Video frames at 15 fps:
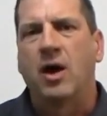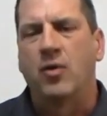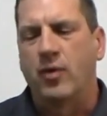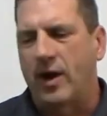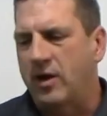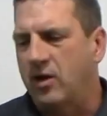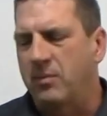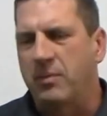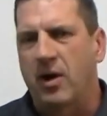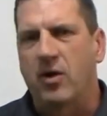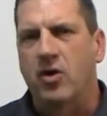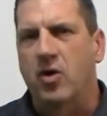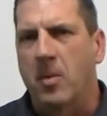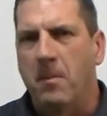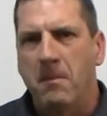a radiant
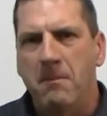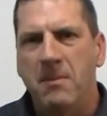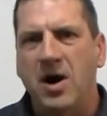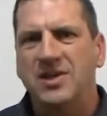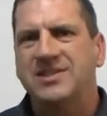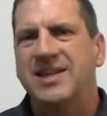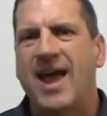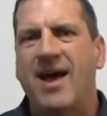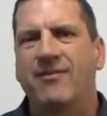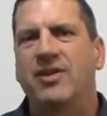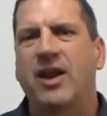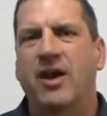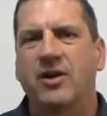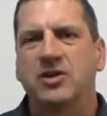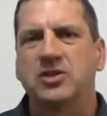barrier must have
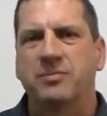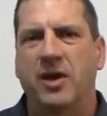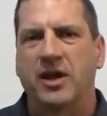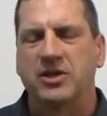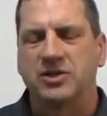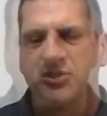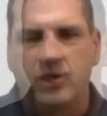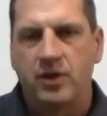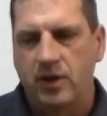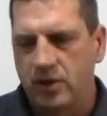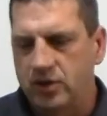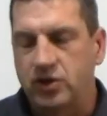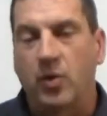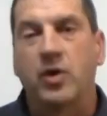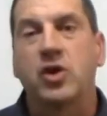an airspace.
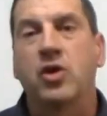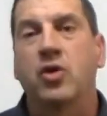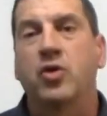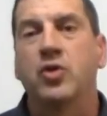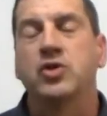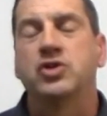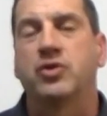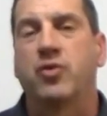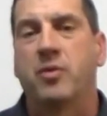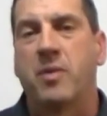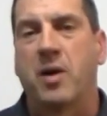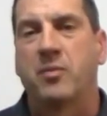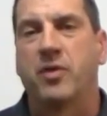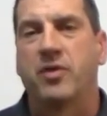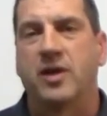So in conclusion,
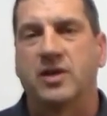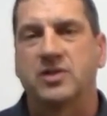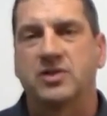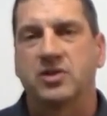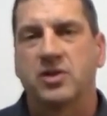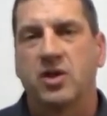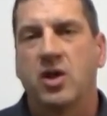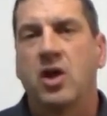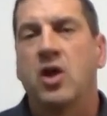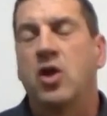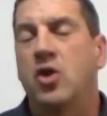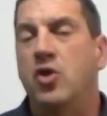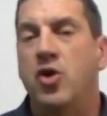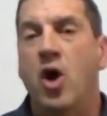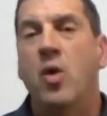remember this:
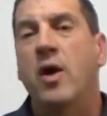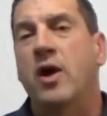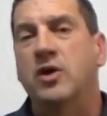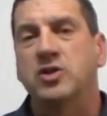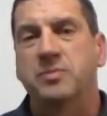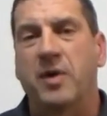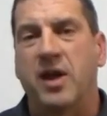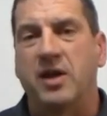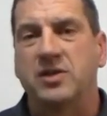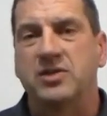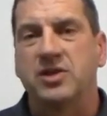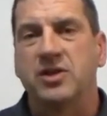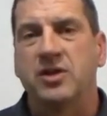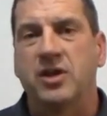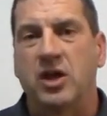no
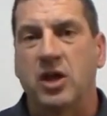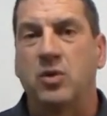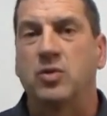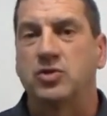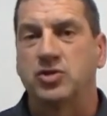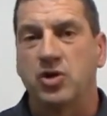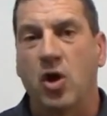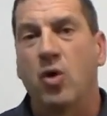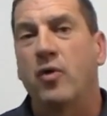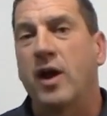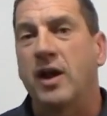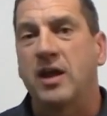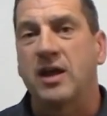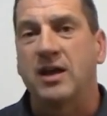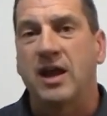airspace equals no
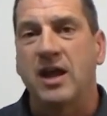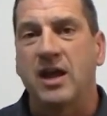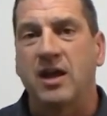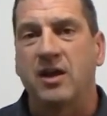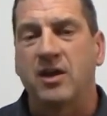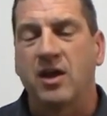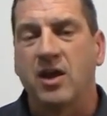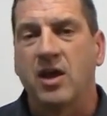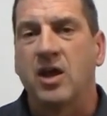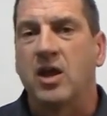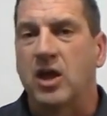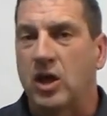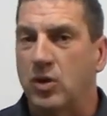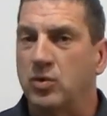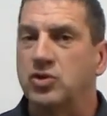radiant heat
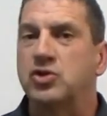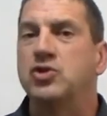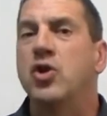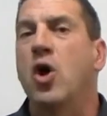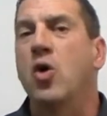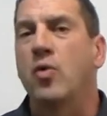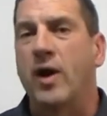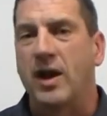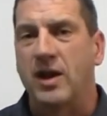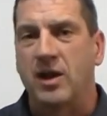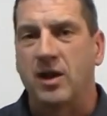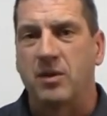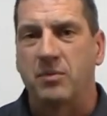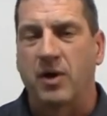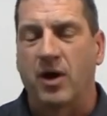equals no
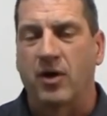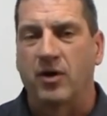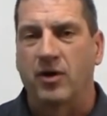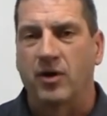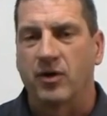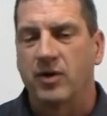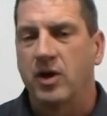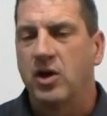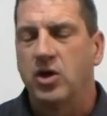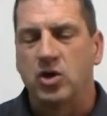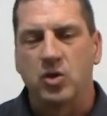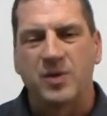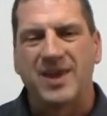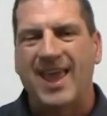radiant barrier. You